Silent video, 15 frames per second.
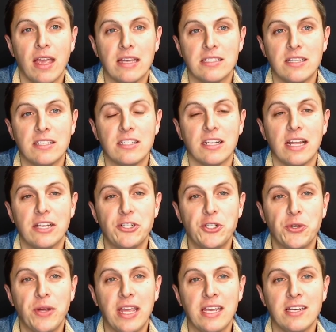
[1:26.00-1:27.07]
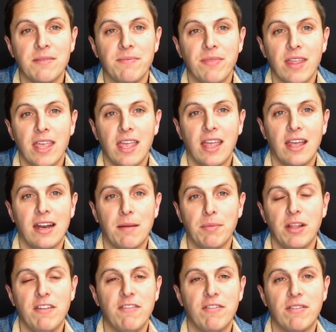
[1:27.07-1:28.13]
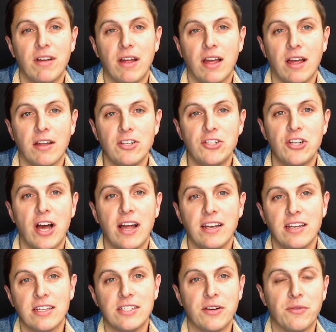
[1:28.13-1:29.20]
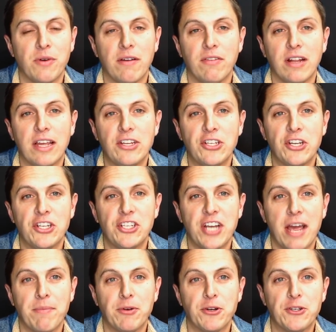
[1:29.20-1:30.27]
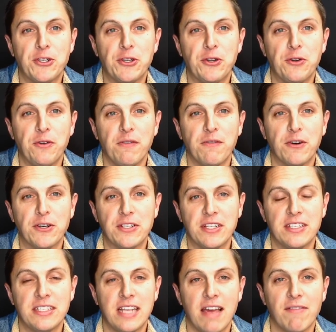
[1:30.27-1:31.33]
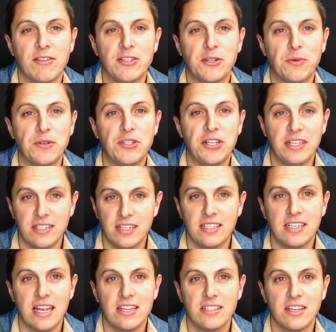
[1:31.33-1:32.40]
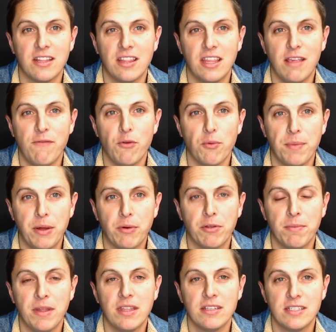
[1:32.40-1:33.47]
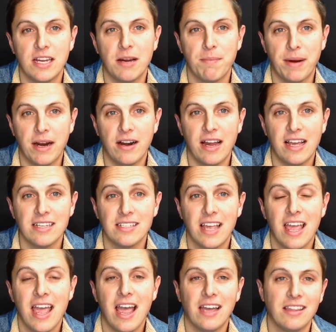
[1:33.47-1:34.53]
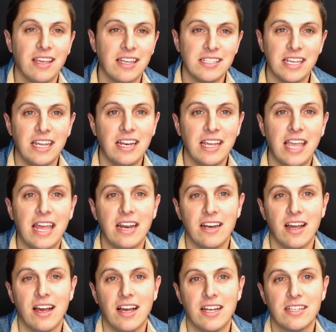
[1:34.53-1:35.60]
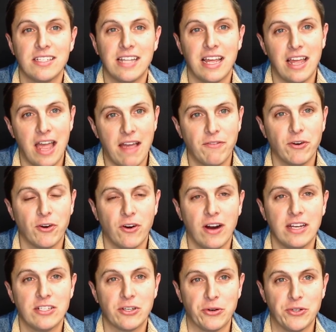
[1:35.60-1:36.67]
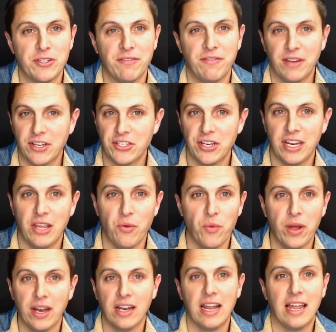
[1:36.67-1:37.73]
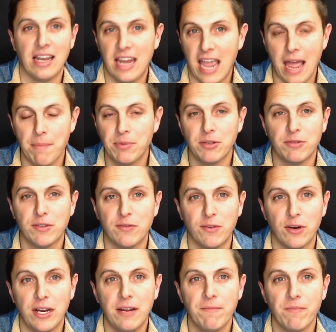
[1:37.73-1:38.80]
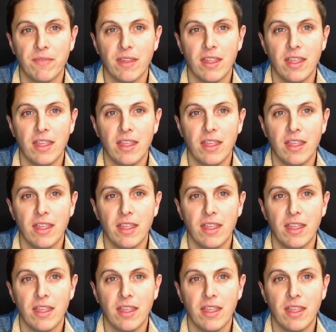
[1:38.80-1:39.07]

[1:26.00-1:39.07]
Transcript: as the celestial kingdom. And I believe uh, John does it in Revelation chapter 2, verses 7. So when Jesus says to the thief, You'll be with me this day in paradise, I think it's indicating to us that after Christ's crucifixion, he went and let captives free